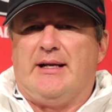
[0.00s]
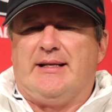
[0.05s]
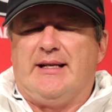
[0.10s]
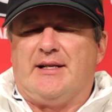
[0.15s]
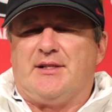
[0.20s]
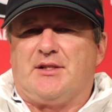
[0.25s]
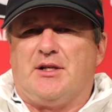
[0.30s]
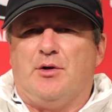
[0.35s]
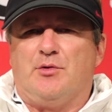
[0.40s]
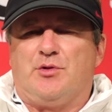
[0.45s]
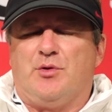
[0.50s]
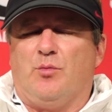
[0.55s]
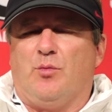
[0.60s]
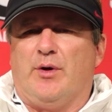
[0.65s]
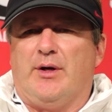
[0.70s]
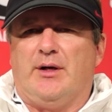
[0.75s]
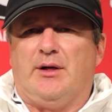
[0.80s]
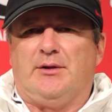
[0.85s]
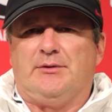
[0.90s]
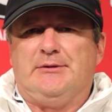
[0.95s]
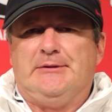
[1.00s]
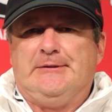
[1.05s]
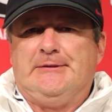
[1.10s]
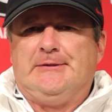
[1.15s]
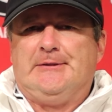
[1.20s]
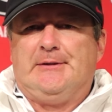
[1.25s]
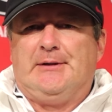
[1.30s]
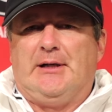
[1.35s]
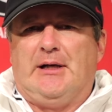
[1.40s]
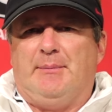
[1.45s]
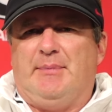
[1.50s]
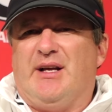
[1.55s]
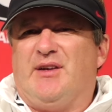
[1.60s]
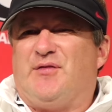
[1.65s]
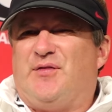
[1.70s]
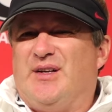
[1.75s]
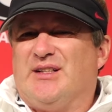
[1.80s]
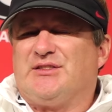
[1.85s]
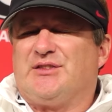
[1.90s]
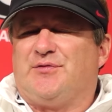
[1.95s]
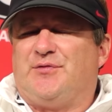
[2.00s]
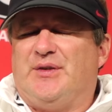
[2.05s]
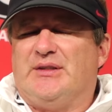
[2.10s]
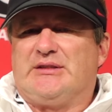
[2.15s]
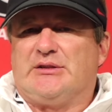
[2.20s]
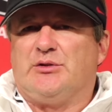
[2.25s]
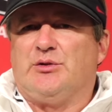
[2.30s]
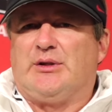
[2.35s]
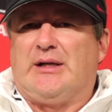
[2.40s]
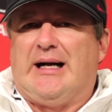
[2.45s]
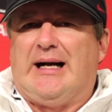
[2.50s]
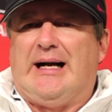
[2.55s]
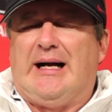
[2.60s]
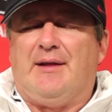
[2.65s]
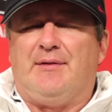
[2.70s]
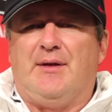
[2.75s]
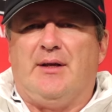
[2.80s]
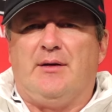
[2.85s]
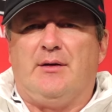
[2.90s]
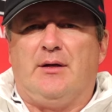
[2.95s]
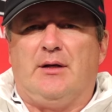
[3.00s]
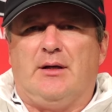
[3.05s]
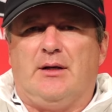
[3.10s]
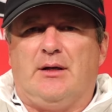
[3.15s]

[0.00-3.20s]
He takes coaching well. big physical guy that